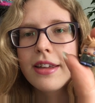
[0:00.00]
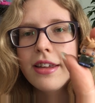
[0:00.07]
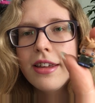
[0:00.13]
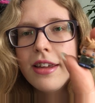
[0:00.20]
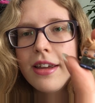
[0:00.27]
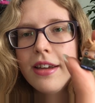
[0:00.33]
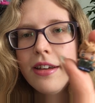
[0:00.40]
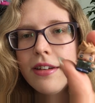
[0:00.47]

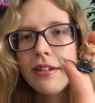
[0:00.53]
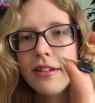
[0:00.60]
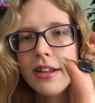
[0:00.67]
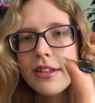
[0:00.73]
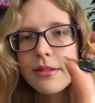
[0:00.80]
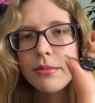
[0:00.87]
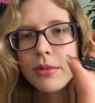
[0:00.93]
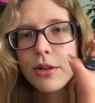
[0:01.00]
Cute.
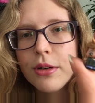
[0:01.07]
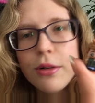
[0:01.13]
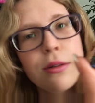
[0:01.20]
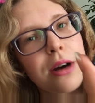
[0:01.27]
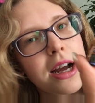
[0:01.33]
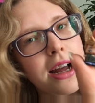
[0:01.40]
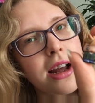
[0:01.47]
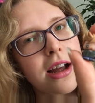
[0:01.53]
That's some
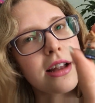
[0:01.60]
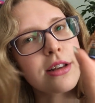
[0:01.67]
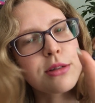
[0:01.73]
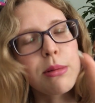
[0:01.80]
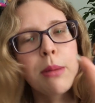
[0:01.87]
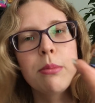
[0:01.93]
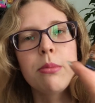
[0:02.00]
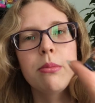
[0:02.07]
cool hair.
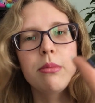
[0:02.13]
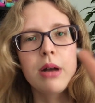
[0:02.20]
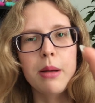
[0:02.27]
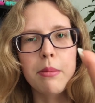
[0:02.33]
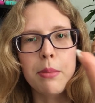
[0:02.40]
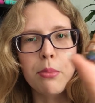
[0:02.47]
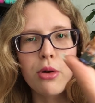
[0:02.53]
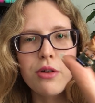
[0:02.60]
That's my
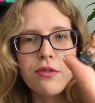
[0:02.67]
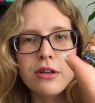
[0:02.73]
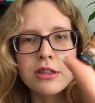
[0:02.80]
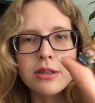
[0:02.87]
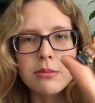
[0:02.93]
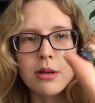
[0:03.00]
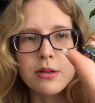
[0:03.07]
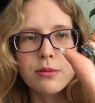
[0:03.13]
like my boyfriend
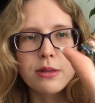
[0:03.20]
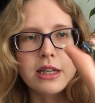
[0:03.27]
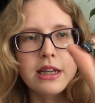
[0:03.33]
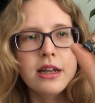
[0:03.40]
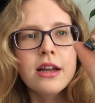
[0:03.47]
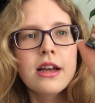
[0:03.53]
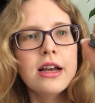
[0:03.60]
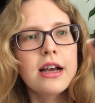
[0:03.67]
sometimes when
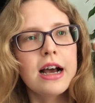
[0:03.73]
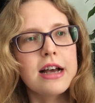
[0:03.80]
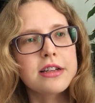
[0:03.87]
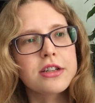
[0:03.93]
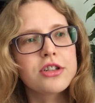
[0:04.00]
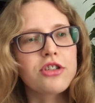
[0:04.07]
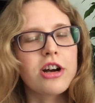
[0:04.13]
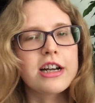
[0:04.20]
he
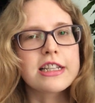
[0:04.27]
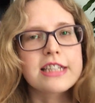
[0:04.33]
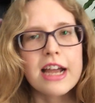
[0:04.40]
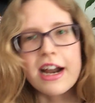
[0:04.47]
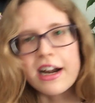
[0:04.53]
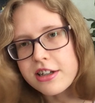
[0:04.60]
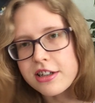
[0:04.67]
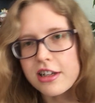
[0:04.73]
hasn't dried his
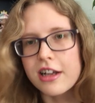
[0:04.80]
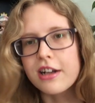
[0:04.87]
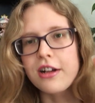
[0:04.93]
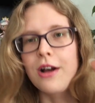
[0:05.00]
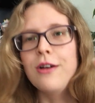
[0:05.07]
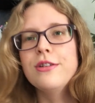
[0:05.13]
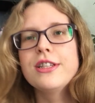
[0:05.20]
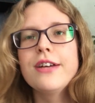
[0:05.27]
it just like
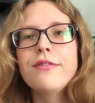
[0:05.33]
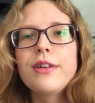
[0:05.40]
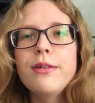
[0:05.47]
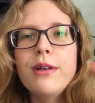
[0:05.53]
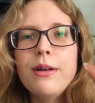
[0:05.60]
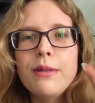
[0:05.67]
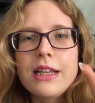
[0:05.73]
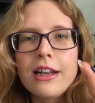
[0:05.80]
goes
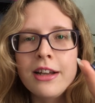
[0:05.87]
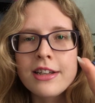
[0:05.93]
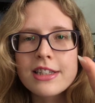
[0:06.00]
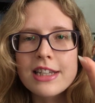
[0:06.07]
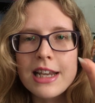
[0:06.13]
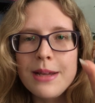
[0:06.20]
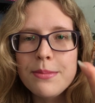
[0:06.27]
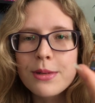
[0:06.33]
everywhere when he like
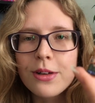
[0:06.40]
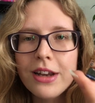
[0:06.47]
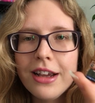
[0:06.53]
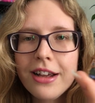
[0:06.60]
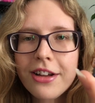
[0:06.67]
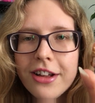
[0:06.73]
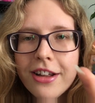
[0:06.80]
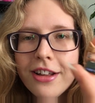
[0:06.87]
sleeps on
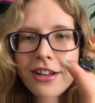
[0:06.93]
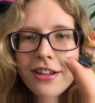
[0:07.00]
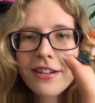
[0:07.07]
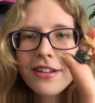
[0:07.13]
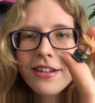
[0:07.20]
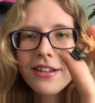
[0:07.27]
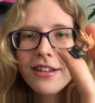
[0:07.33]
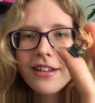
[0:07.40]
it.
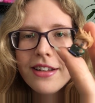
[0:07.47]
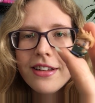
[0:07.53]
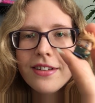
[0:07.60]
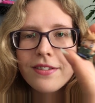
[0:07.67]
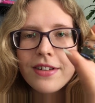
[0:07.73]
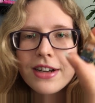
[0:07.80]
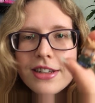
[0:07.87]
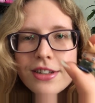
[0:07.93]

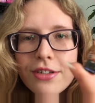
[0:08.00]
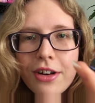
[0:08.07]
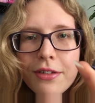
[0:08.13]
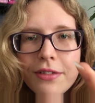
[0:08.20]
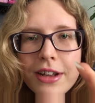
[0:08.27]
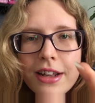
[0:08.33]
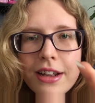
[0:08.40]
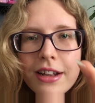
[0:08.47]
Very
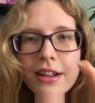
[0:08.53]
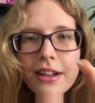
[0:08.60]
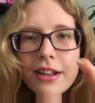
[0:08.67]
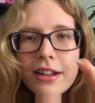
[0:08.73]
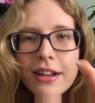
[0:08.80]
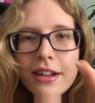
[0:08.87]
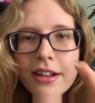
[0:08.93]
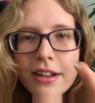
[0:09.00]
scruffy.
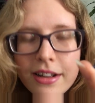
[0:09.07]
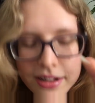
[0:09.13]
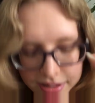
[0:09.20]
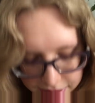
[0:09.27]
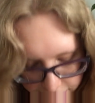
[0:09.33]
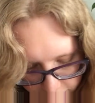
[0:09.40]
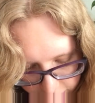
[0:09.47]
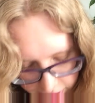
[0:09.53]

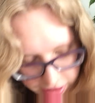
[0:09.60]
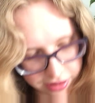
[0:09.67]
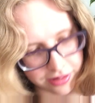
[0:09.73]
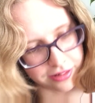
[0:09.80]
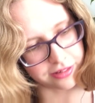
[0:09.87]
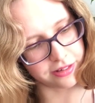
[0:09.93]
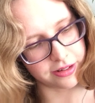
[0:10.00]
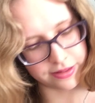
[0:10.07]

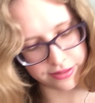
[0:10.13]
Cute.